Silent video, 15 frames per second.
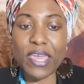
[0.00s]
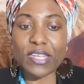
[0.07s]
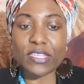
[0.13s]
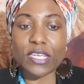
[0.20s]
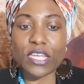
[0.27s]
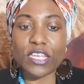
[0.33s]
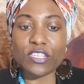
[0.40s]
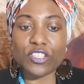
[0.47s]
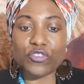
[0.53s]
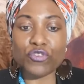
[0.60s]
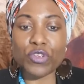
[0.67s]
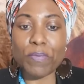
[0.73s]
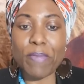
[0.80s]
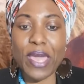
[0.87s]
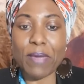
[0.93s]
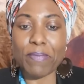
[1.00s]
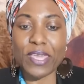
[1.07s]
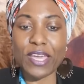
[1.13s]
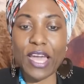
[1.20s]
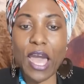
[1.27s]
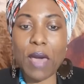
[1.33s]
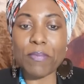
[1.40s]
made history by
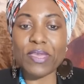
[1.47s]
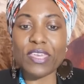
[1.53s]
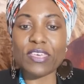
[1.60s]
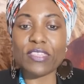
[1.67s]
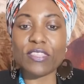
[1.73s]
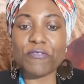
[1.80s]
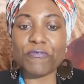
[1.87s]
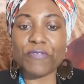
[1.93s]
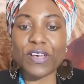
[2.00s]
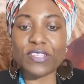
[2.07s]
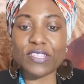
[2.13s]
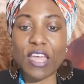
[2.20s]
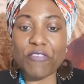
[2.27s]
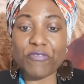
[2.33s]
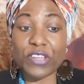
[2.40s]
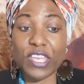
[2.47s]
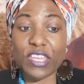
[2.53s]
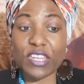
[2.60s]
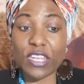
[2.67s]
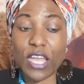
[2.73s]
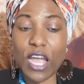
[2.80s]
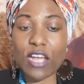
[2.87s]
becoming the first
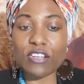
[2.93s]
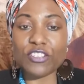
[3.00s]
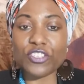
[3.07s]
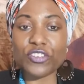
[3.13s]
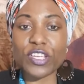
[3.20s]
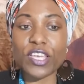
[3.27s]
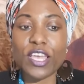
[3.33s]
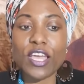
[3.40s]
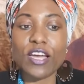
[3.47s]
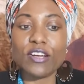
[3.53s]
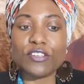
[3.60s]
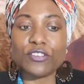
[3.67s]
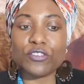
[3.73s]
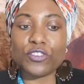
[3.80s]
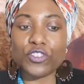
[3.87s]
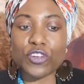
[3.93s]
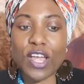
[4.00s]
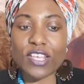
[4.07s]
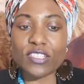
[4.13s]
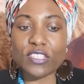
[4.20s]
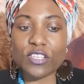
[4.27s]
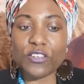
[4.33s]
African country to
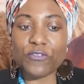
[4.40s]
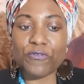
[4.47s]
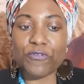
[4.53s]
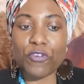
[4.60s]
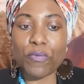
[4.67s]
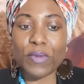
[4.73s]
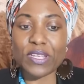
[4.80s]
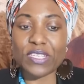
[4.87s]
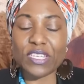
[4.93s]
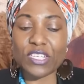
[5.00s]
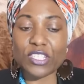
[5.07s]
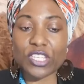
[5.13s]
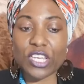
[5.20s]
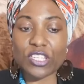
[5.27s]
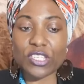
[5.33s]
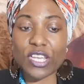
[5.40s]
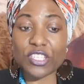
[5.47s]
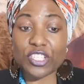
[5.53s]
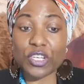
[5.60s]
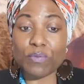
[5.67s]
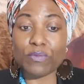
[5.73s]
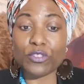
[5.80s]
transit from a
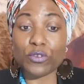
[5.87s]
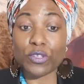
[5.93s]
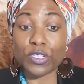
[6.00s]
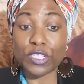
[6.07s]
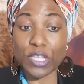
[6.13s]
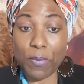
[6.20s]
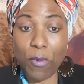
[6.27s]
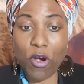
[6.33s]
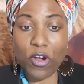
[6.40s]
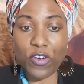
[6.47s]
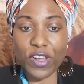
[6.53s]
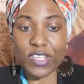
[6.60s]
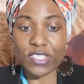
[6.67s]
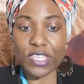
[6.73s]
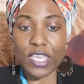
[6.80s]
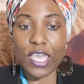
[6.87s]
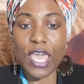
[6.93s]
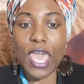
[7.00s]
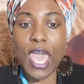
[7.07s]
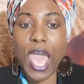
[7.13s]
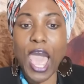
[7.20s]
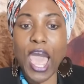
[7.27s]
dictatorship to democracy,
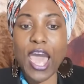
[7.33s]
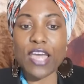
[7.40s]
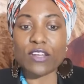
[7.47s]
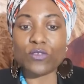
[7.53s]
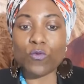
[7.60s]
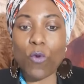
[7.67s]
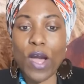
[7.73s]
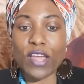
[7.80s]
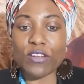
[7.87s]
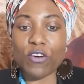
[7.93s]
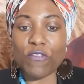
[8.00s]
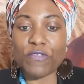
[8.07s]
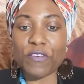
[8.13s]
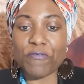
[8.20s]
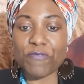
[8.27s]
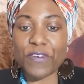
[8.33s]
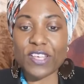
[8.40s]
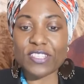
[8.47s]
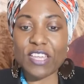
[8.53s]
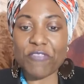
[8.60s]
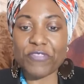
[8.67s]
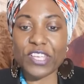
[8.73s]
and one of the
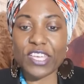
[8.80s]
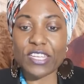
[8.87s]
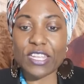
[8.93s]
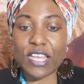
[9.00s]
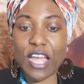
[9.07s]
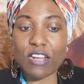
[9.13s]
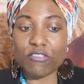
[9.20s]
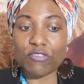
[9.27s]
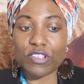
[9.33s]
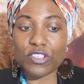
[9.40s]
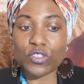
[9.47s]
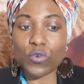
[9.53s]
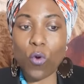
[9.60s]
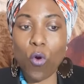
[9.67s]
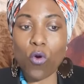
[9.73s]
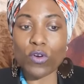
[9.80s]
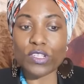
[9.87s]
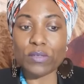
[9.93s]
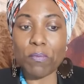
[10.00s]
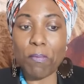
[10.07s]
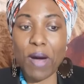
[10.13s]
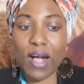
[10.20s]
first African countries to
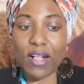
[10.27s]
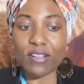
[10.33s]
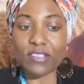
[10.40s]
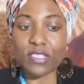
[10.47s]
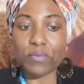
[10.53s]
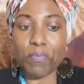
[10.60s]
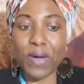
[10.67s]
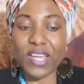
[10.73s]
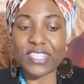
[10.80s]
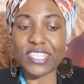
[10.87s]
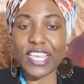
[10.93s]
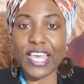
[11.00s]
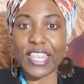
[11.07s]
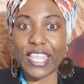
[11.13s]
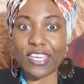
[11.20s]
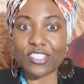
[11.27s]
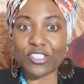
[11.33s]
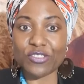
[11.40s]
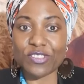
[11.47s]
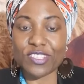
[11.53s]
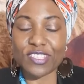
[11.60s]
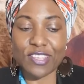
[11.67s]
hold multi-party
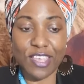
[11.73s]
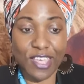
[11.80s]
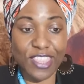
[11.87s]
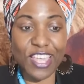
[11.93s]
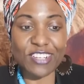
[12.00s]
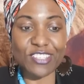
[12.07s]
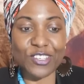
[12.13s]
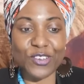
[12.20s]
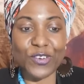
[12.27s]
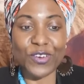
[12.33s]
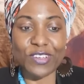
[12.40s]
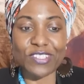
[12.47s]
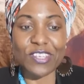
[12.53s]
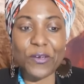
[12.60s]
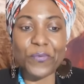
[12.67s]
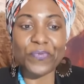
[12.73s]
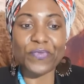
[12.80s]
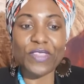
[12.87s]
elections. That's good.